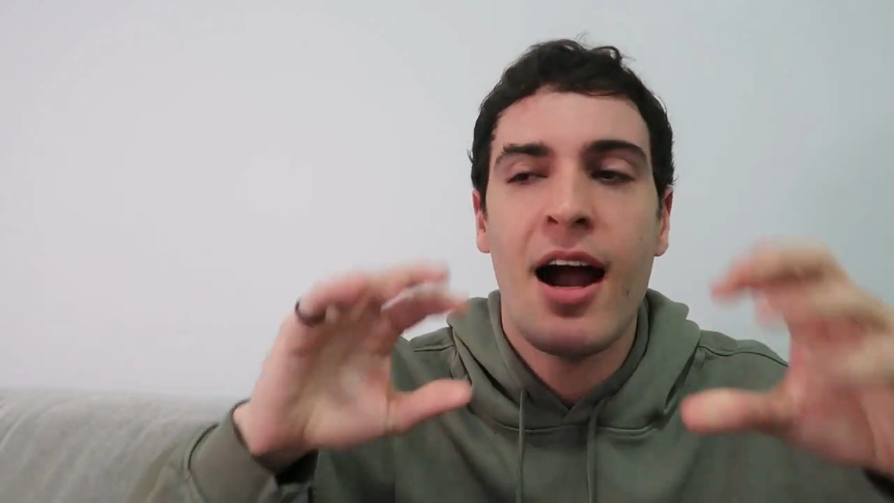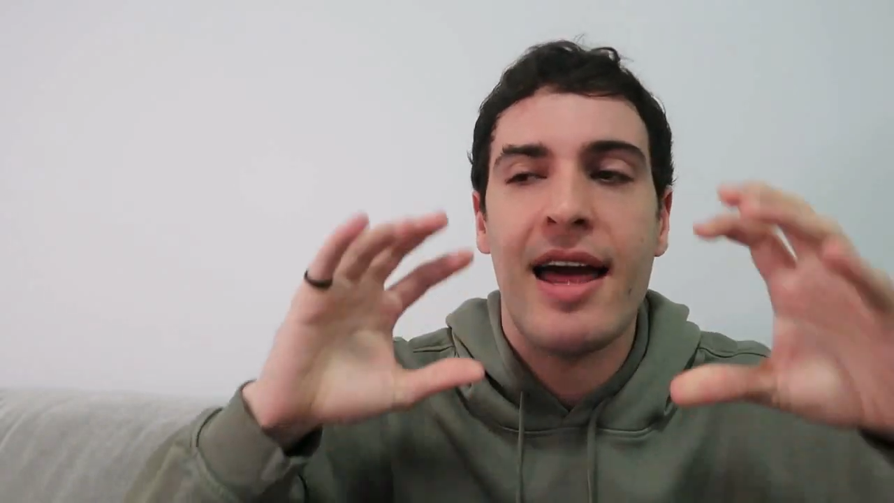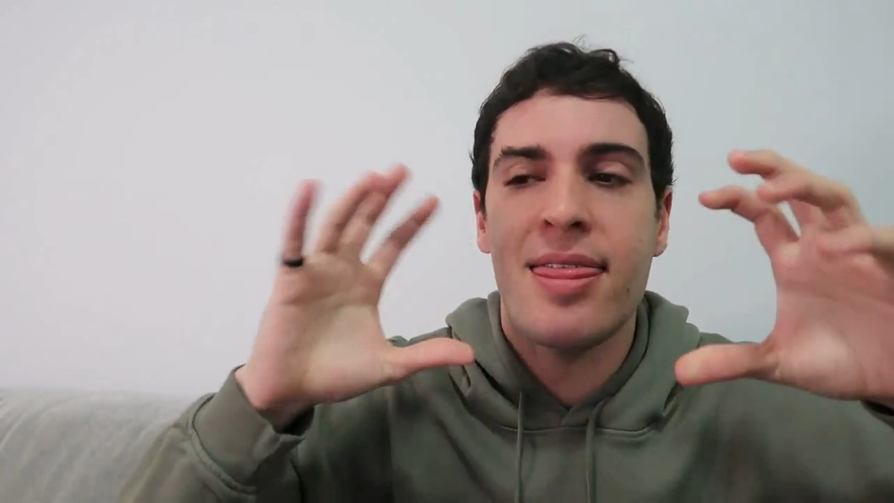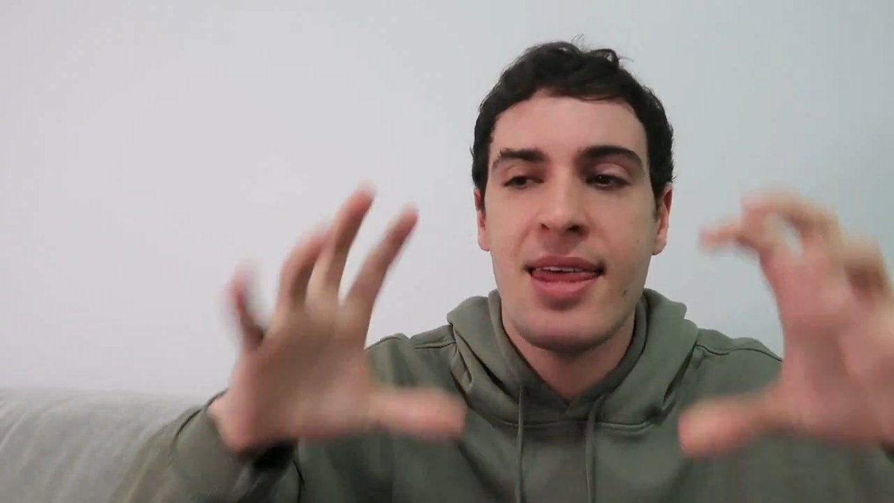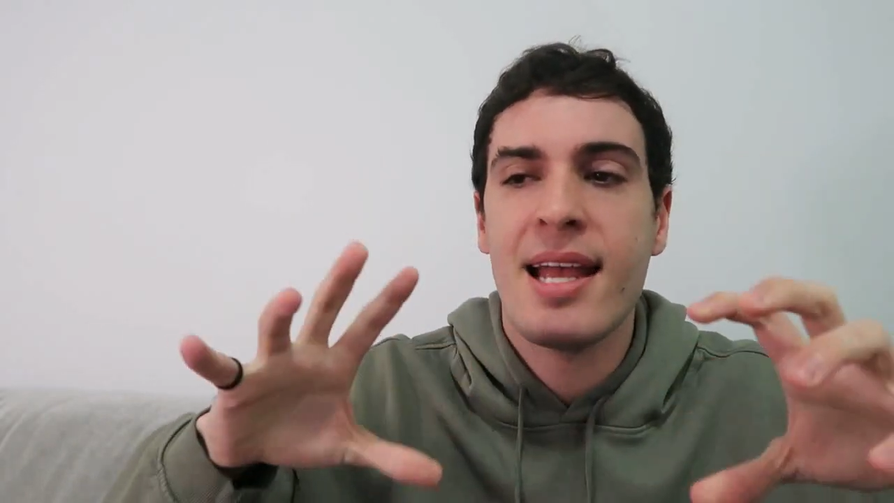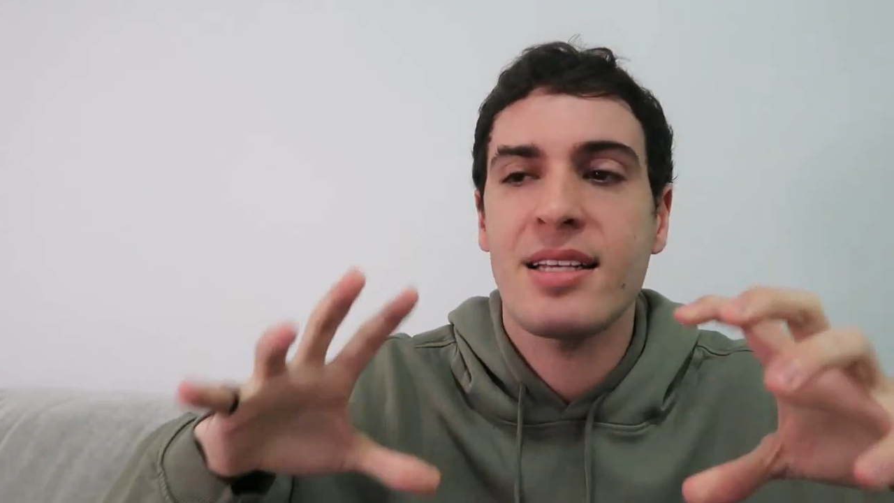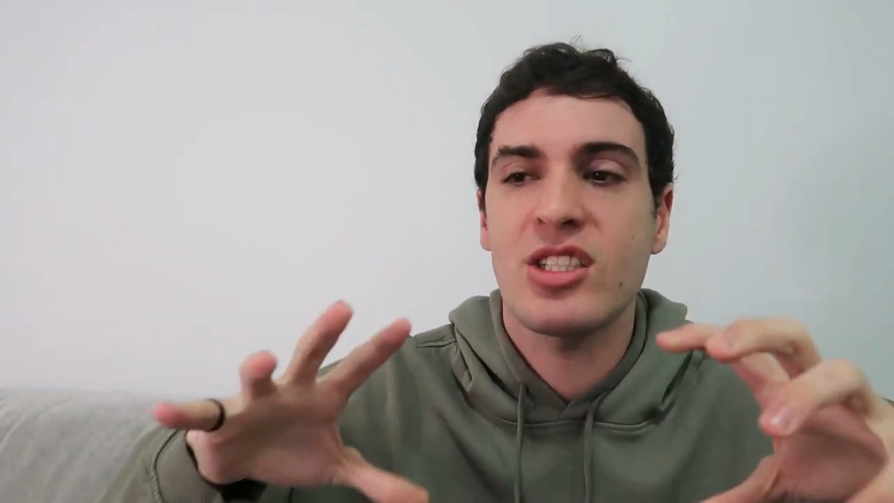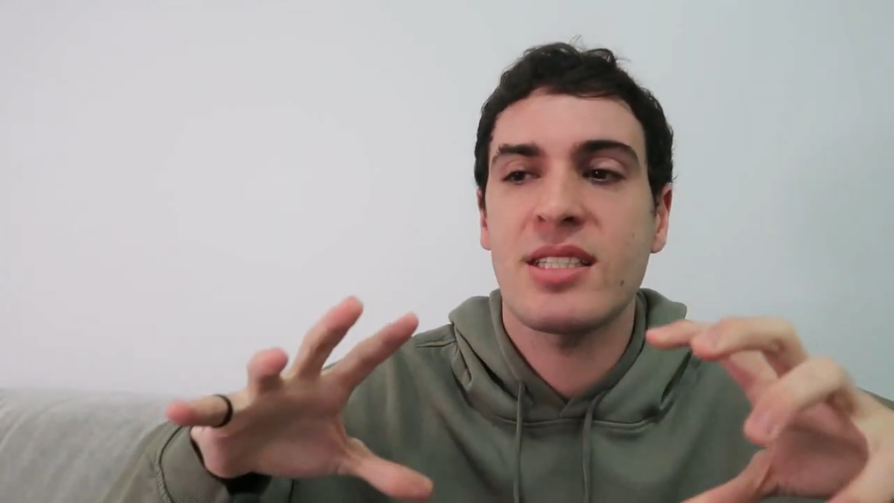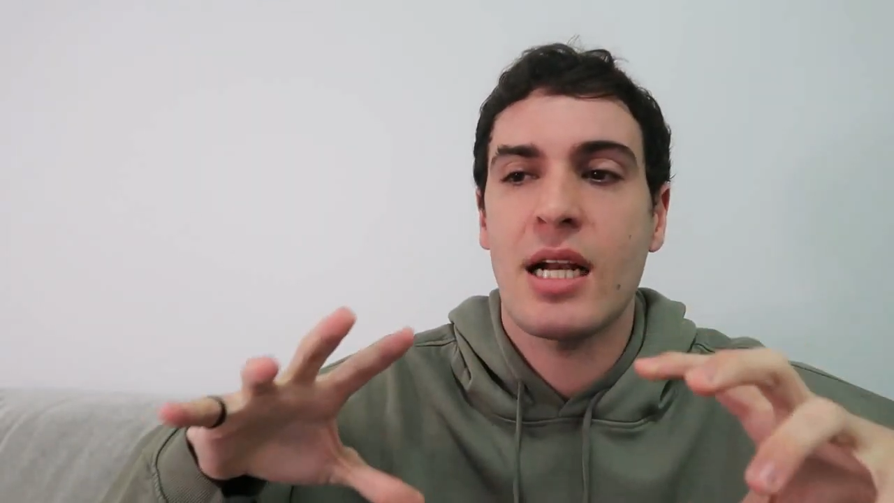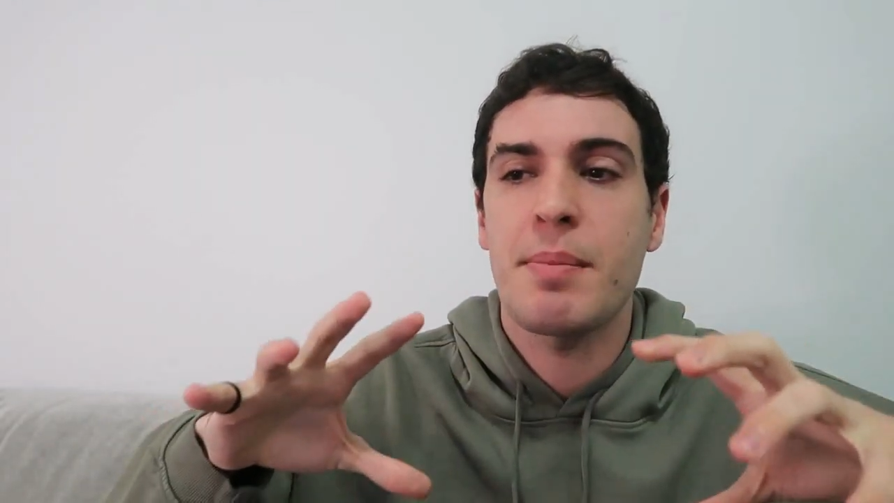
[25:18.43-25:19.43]
I think it's
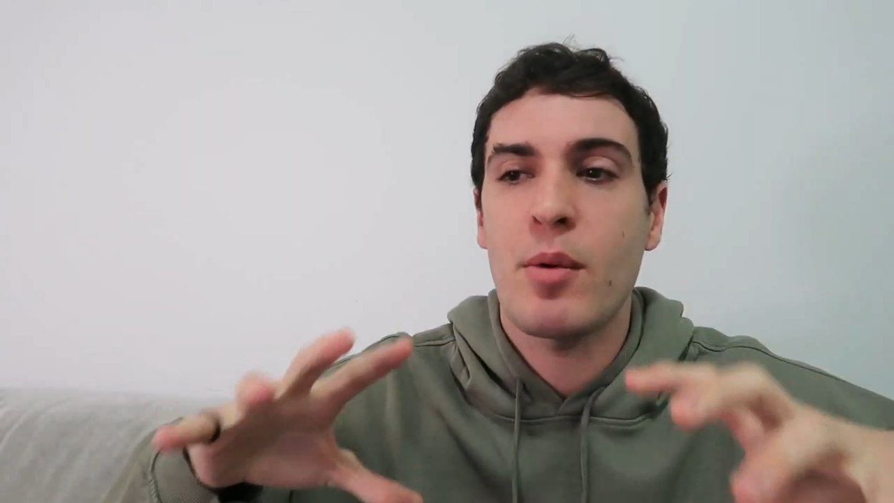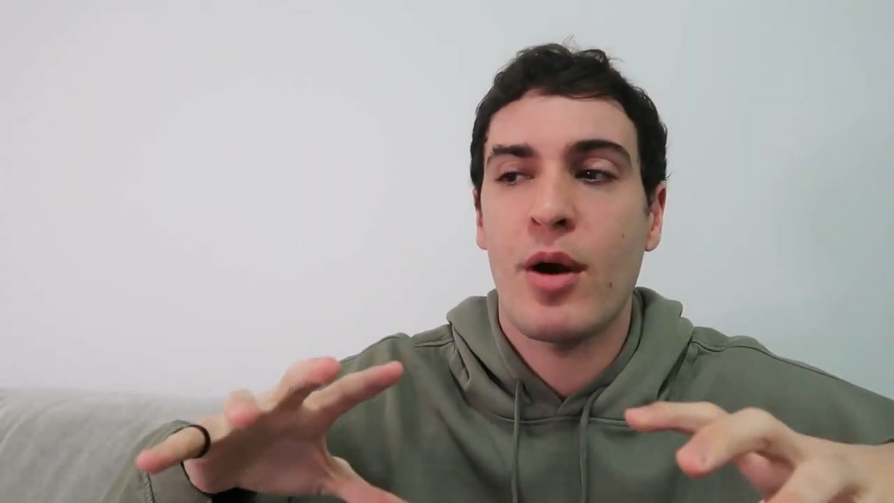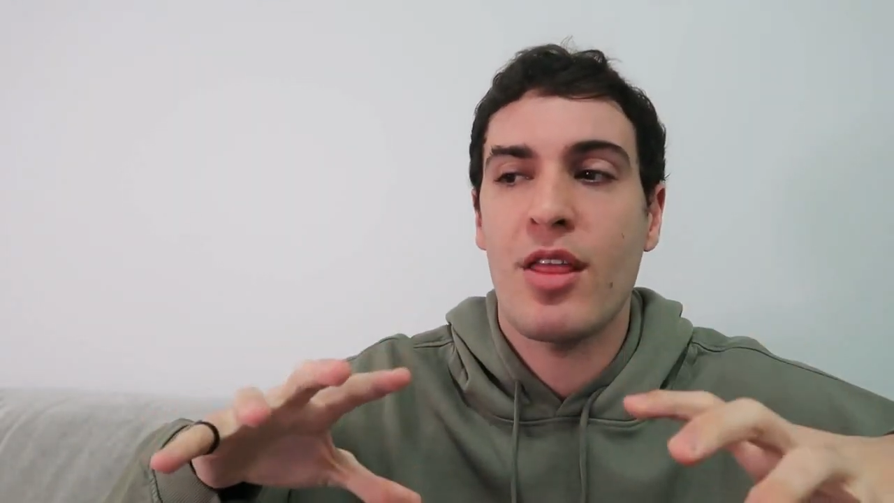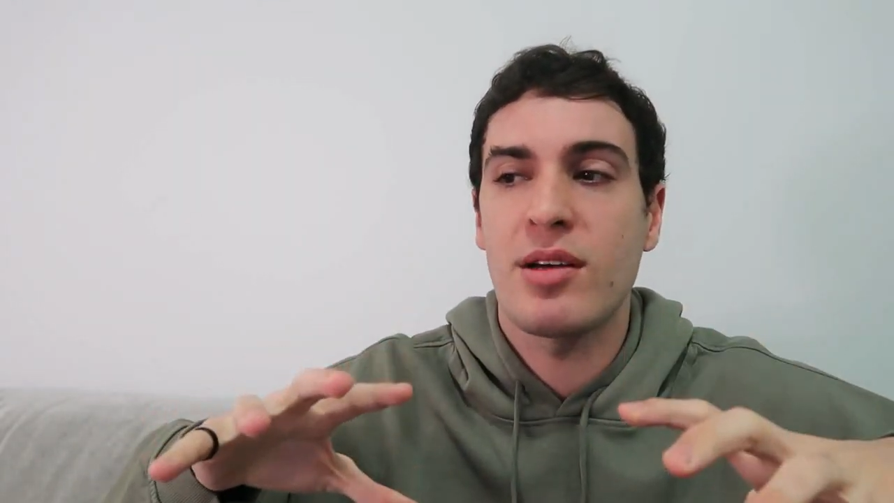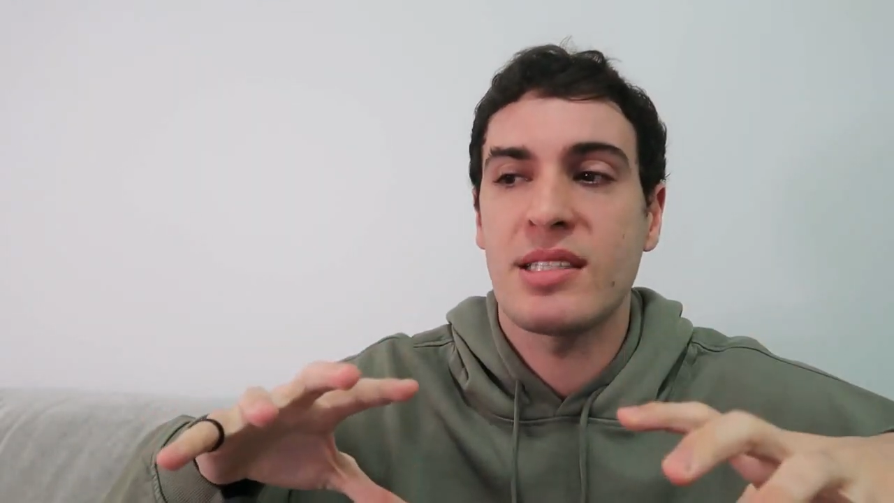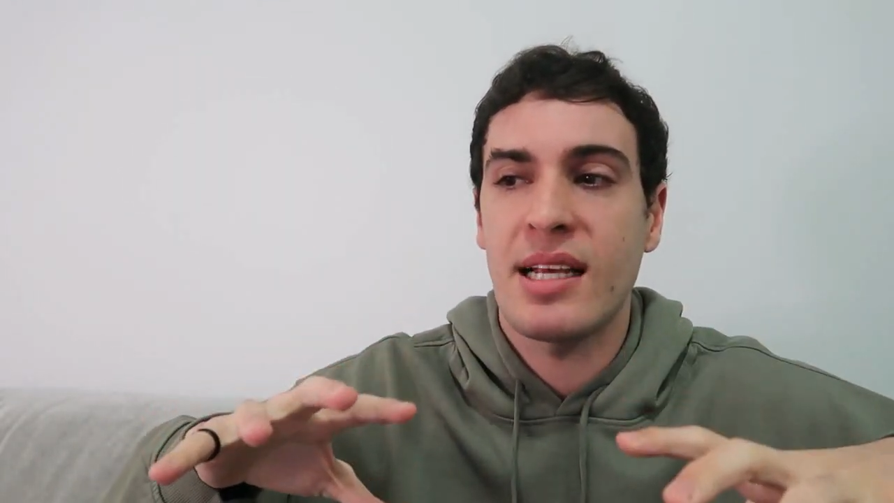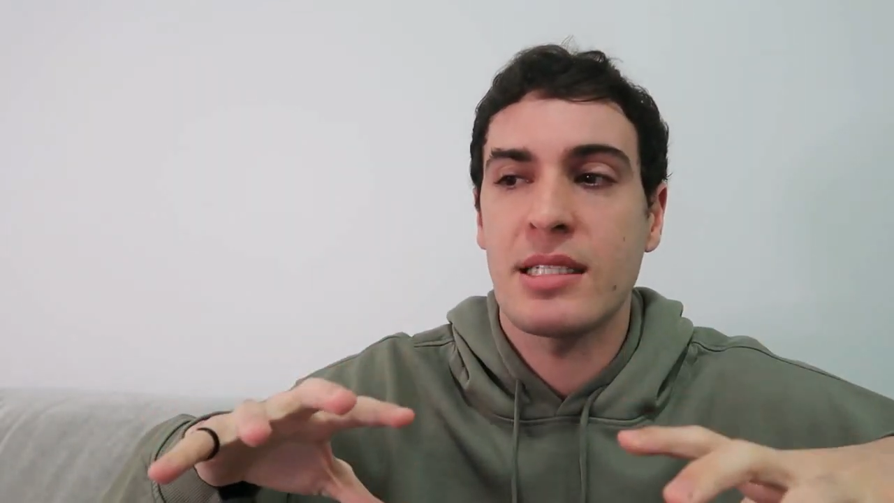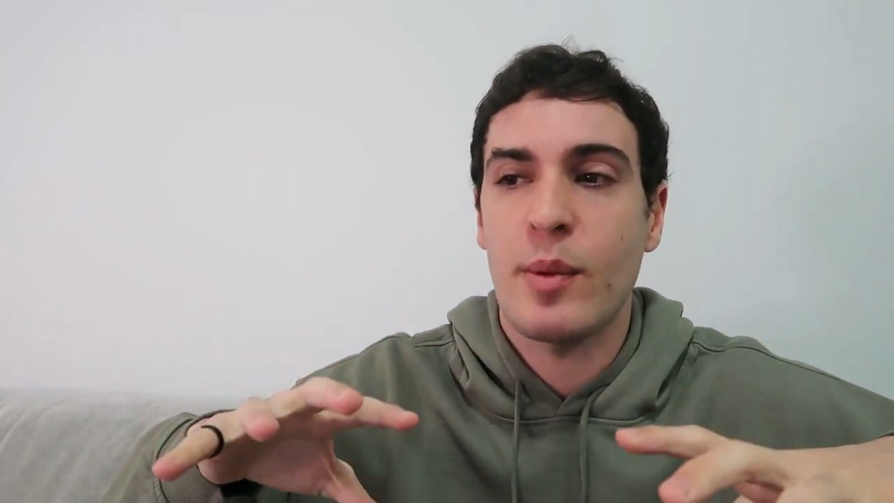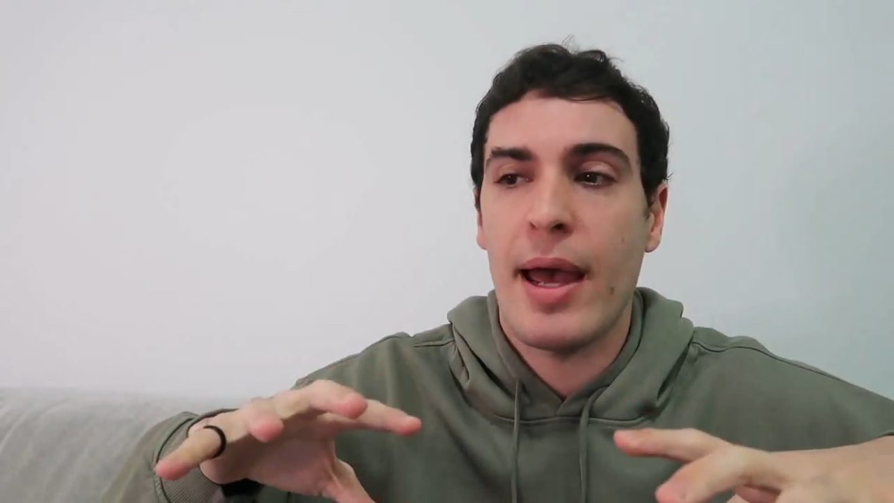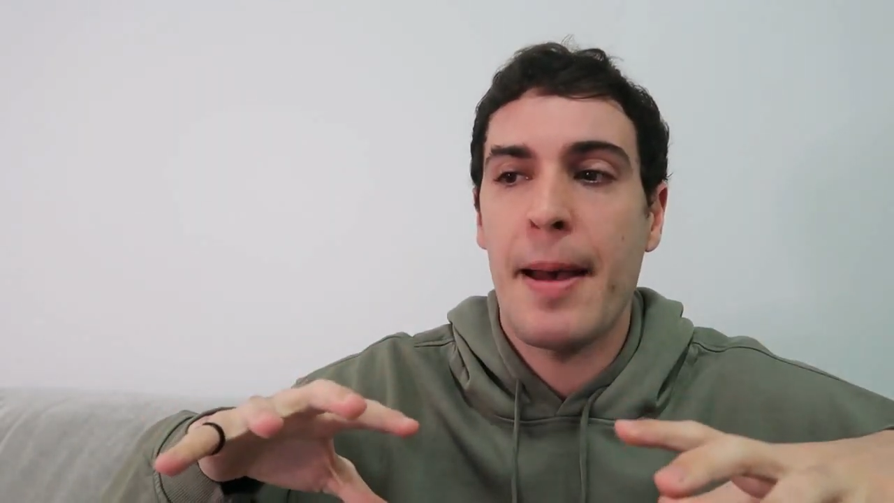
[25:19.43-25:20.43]
just gonna be one of those
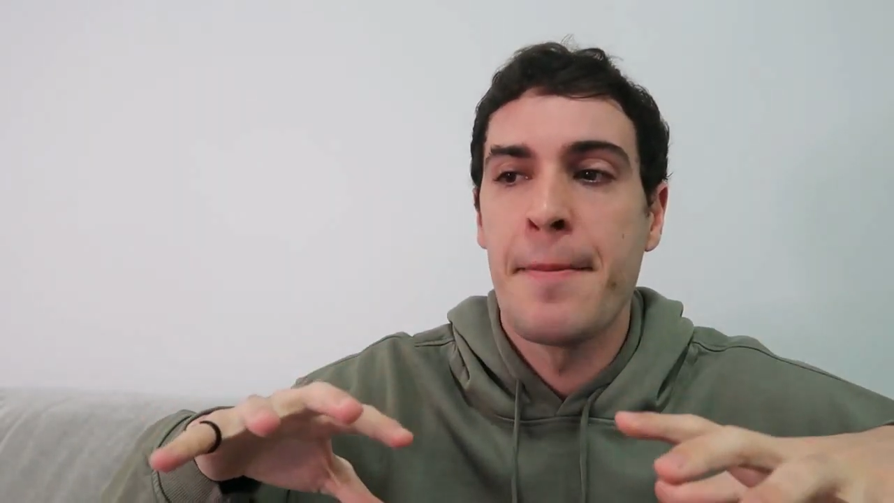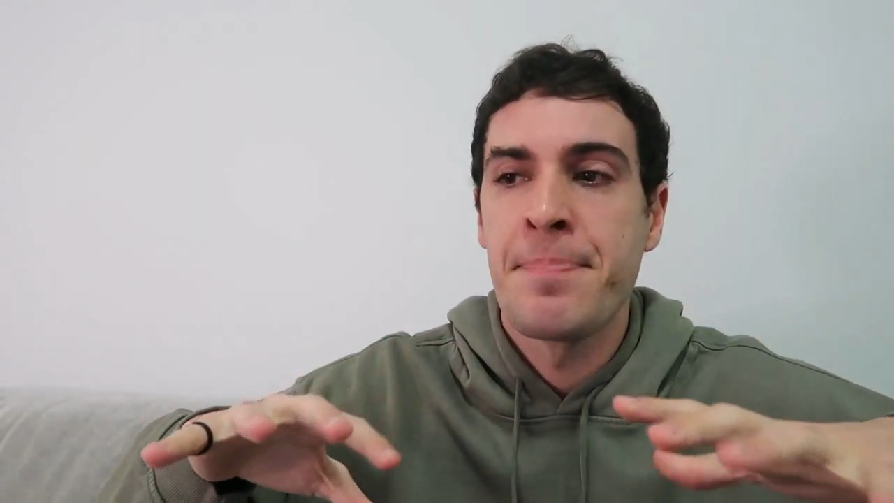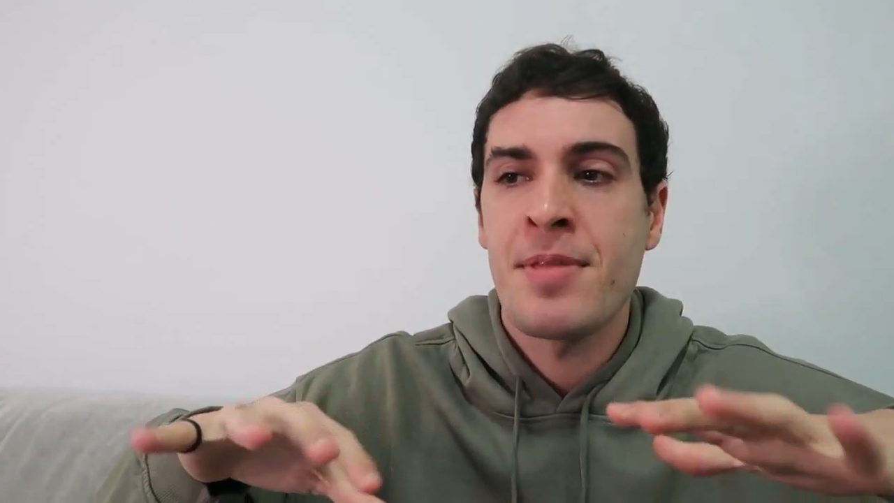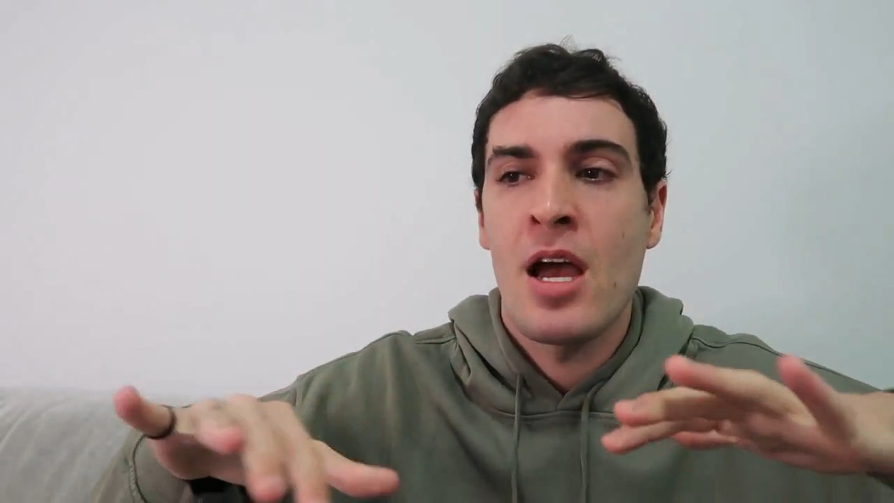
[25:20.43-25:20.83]
things where